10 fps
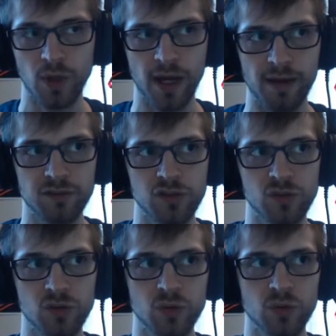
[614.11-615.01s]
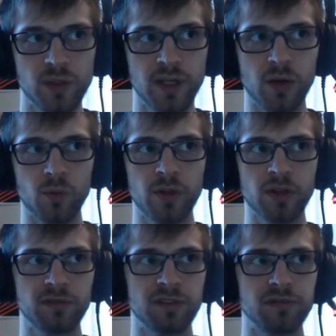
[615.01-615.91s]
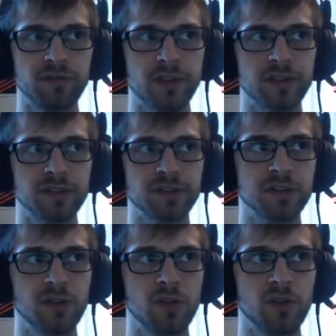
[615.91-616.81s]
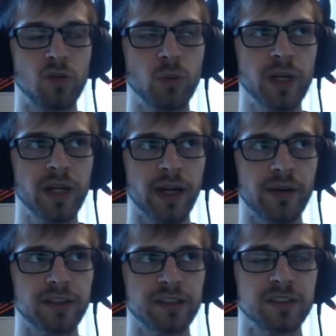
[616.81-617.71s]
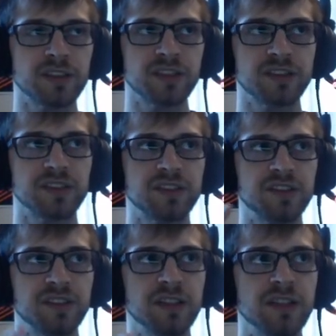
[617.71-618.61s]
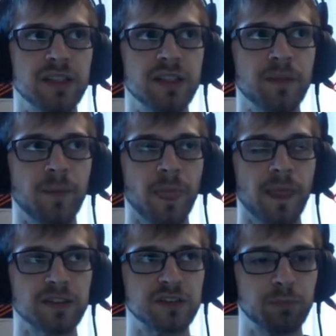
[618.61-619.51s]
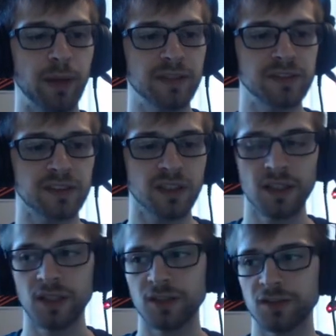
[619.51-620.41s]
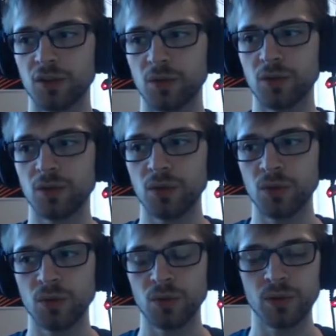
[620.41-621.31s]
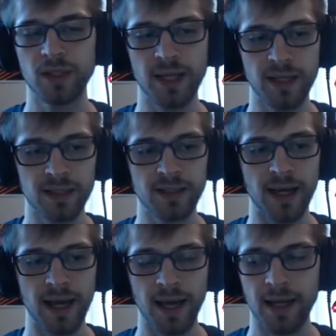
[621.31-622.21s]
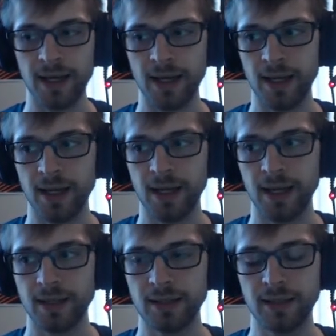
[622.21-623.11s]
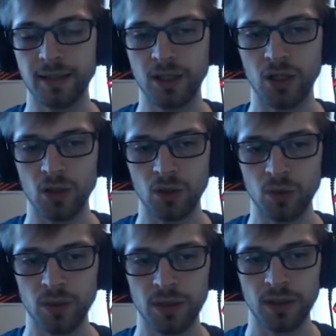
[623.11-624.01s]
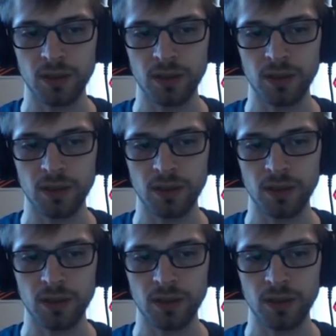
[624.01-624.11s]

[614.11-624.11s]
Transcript: have to get rid of the first three characters because it's cd space so we'll do data dot decode